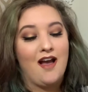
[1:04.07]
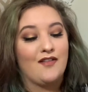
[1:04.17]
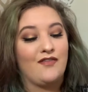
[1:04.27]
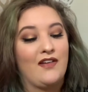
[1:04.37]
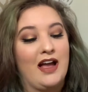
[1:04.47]

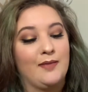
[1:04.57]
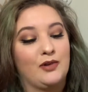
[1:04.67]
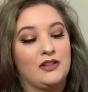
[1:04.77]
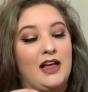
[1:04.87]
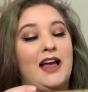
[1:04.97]

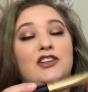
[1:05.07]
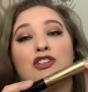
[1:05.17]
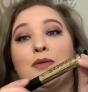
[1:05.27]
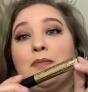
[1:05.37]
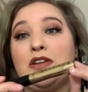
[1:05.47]
Fiber Lash
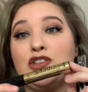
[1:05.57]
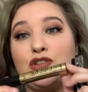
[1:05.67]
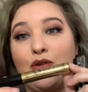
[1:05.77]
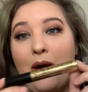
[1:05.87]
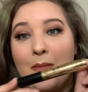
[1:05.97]

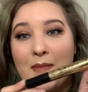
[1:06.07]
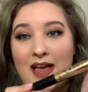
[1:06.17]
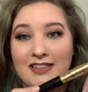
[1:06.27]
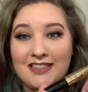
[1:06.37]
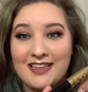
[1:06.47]
Dimensional
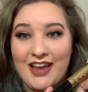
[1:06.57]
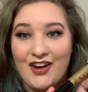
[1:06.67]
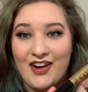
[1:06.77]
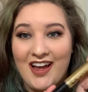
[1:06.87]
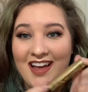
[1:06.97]

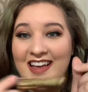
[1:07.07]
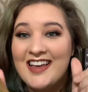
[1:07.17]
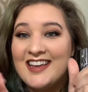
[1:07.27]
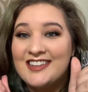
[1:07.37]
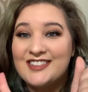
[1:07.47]
Mascara.
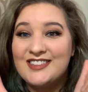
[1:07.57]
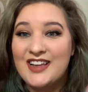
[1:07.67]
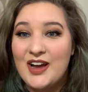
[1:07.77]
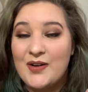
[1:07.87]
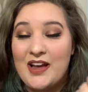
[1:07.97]

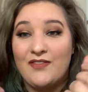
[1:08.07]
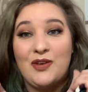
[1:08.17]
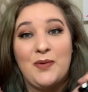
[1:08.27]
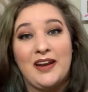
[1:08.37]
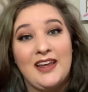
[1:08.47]
So if
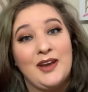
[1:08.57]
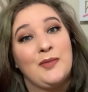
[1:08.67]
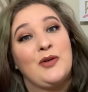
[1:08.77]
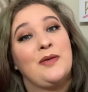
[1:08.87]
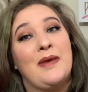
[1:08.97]
you want to hear
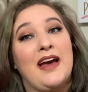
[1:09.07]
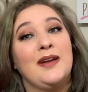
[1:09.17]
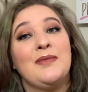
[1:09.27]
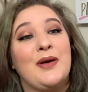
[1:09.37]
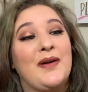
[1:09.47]
more about
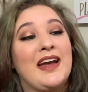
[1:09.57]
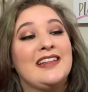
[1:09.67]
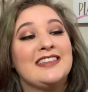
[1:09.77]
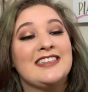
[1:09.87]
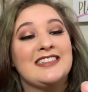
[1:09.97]
them, go
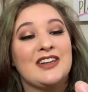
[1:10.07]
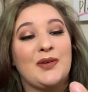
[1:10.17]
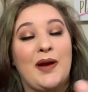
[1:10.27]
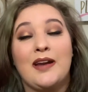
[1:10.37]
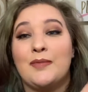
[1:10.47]
ahead and stick
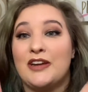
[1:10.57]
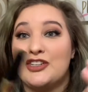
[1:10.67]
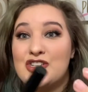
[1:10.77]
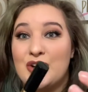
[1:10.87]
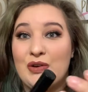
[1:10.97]
around. I'm going to
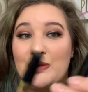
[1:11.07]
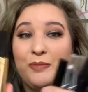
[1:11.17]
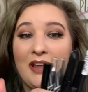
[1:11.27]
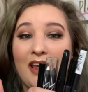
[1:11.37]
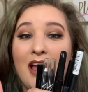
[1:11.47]
show you
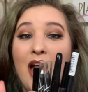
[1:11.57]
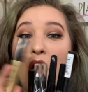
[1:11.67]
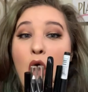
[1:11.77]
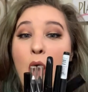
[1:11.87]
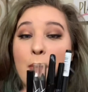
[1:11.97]
me
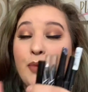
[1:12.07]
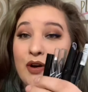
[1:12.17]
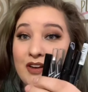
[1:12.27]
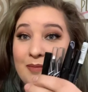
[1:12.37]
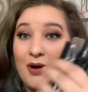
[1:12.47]

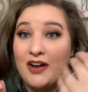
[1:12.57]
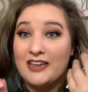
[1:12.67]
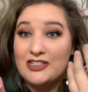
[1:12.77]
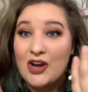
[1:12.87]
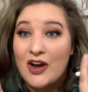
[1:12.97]
putting them on
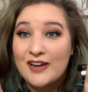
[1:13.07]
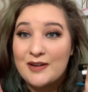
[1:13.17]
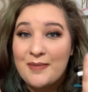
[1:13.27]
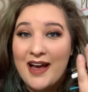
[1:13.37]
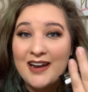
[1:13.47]
and talking
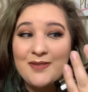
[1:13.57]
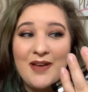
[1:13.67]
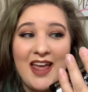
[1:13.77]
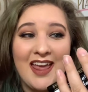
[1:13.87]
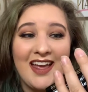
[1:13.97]
about them,
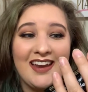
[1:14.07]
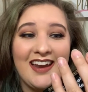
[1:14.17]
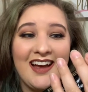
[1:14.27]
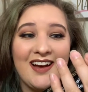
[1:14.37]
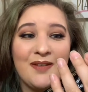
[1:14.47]

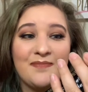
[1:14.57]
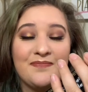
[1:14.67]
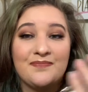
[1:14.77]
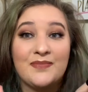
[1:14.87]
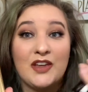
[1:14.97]

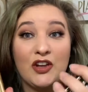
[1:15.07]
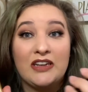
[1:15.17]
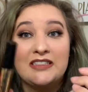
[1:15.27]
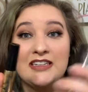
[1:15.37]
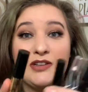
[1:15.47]
and you're going
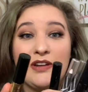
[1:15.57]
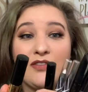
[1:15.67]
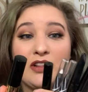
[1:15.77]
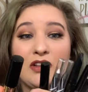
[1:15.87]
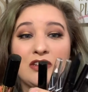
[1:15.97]
to see two
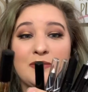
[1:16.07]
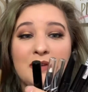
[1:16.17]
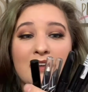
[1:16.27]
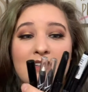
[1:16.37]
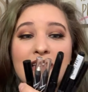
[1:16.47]
different looks
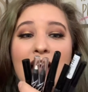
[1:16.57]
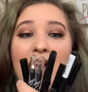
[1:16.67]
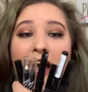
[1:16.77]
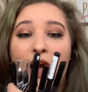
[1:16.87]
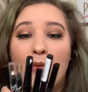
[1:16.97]
because
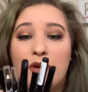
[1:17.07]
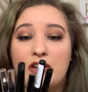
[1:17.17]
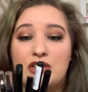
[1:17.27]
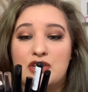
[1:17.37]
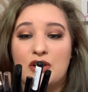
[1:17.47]
I wanted
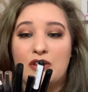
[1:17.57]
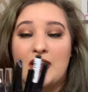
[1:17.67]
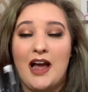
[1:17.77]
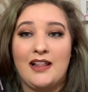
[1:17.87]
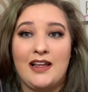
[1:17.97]
to show you the
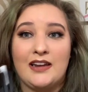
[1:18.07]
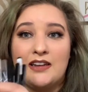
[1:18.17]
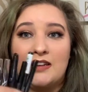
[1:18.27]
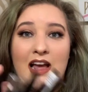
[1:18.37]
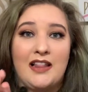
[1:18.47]

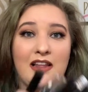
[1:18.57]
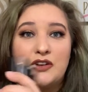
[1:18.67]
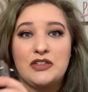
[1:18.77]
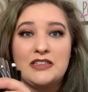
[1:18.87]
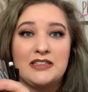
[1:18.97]

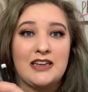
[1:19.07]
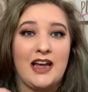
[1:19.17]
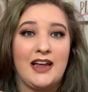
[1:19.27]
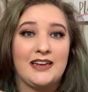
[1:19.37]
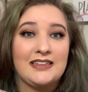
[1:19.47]
eyeliners
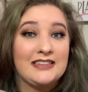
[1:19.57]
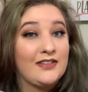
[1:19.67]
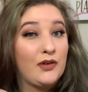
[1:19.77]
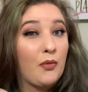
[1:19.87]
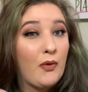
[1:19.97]
in
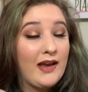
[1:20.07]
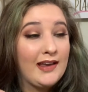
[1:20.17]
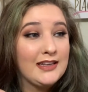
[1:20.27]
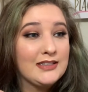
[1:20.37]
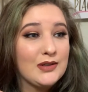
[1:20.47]
different
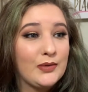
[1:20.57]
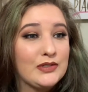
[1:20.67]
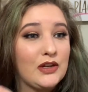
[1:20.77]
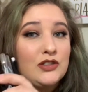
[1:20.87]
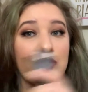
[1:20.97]
ways, so it's
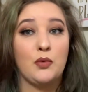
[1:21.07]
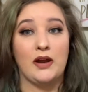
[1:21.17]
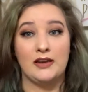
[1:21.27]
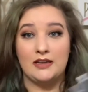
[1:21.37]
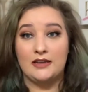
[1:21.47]
not just
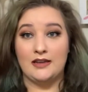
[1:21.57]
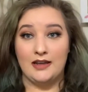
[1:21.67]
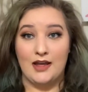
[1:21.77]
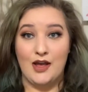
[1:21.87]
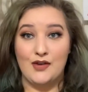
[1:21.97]
one
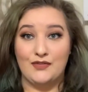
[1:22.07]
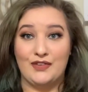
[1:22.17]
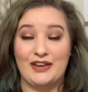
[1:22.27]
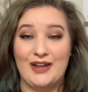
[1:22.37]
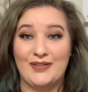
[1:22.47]

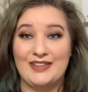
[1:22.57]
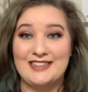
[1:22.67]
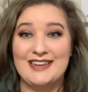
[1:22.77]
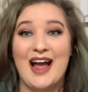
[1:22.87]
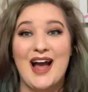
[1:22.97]
video this
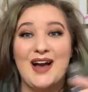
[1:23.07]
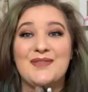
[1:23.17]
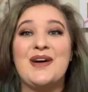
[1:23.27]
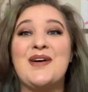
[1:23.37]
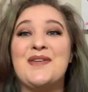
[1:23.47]

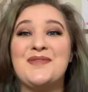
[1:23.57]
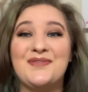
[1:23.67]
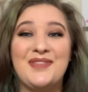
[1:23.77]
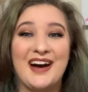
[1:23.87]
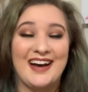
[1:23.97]
time,
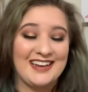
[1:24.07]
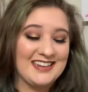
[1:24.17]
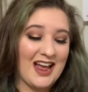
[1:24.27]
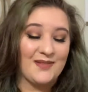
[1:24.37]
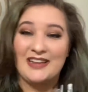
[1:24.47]
but
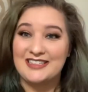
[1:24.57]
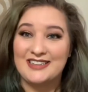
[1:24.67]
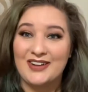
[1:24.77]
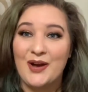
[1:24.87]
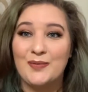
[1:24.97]
I
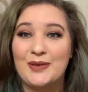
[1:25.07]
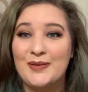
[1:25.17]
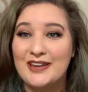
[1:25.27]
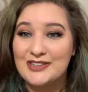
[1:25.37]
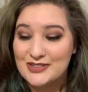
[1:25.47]
still hope you
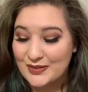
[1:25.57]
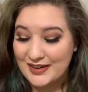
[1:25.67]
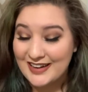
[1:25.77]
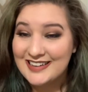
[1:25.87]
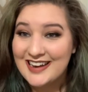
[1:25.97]
enjoy
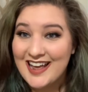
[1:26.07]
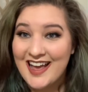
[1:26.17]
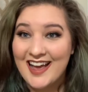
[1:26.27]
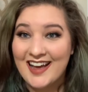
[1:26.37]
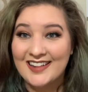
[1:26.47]
it.
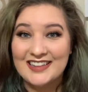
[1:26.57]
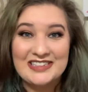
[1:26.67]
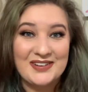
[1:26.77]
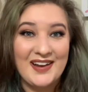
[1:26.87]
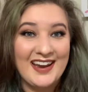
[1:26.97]
Let's
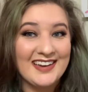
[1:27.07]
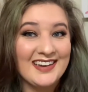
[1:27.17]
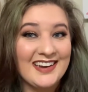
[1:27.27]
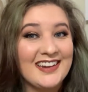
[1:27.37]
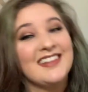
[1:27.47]
go ahead and
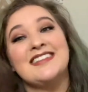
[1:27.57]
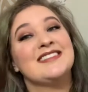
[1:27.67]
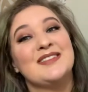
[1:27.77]
get into this.